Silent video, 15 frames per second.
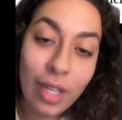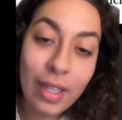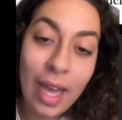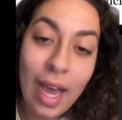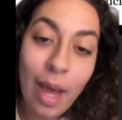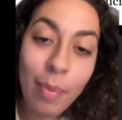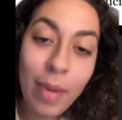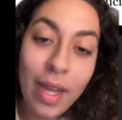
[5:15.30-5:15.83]

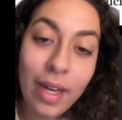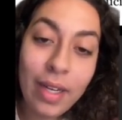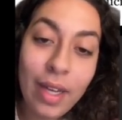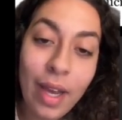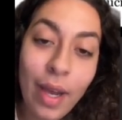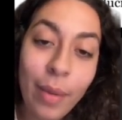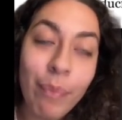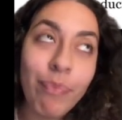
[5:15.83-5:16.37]
demonstrating
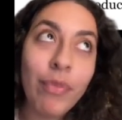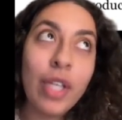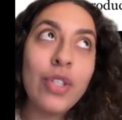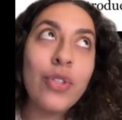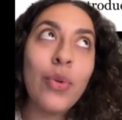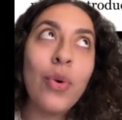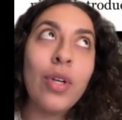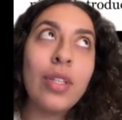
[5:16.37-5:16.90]
that women
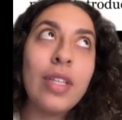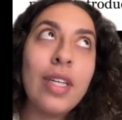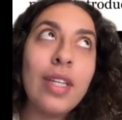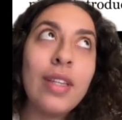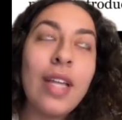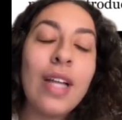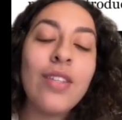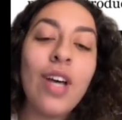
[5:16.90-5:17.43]
can
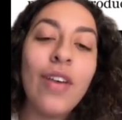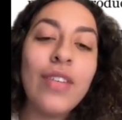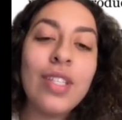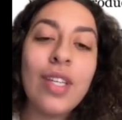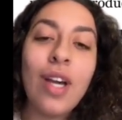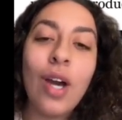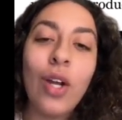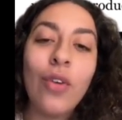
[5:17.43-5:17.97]
thrive and
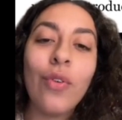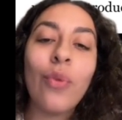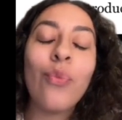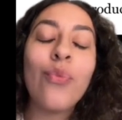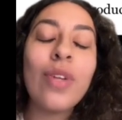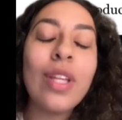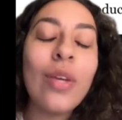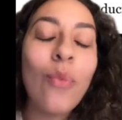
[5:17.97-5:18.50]
find
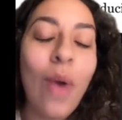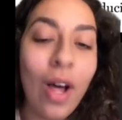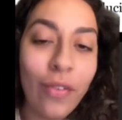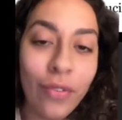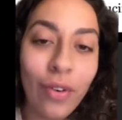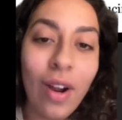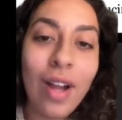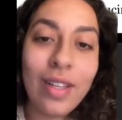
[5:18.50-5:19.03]
fulfillment
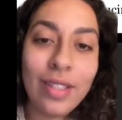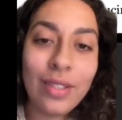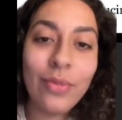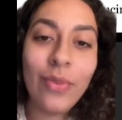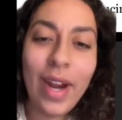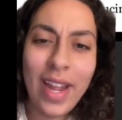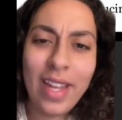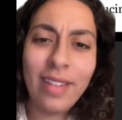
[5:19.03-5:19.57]

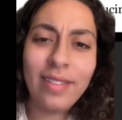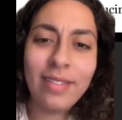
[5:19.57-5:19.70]
outside